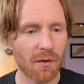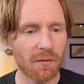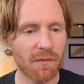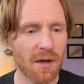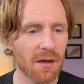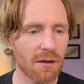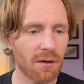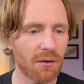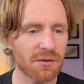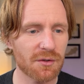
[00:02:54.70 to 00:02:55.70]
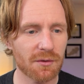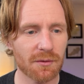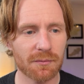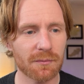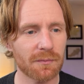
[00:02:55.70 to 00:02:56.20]
Fales.
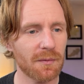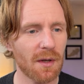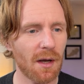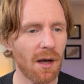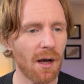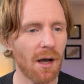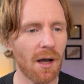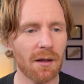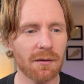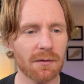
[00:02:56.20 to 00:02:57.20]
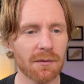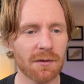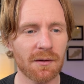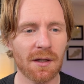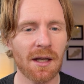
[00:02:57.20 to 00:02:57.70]

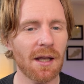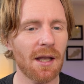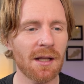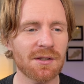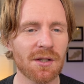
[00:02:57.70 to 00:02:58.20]
It's